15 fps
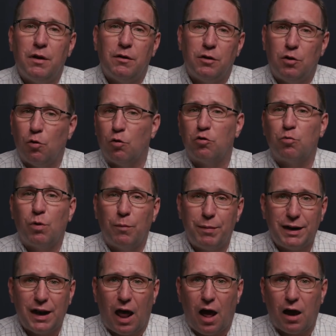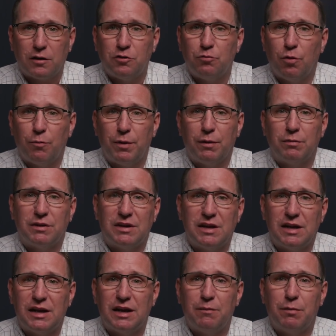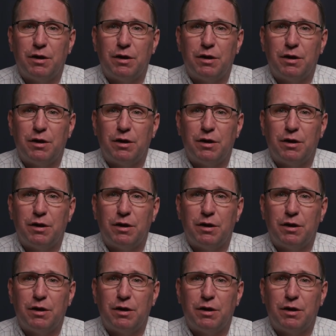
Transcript: The doors will be locked. You won't be able to get in,